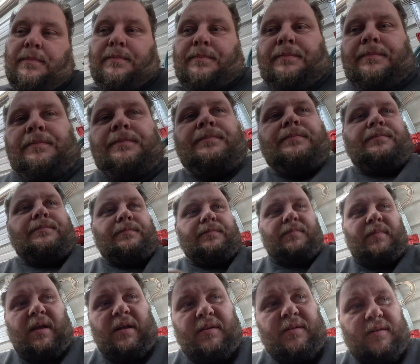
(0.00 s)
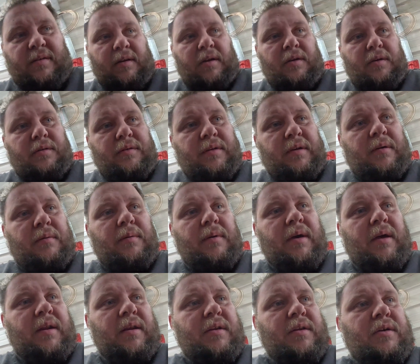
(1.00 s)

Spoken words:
that's another thing we got to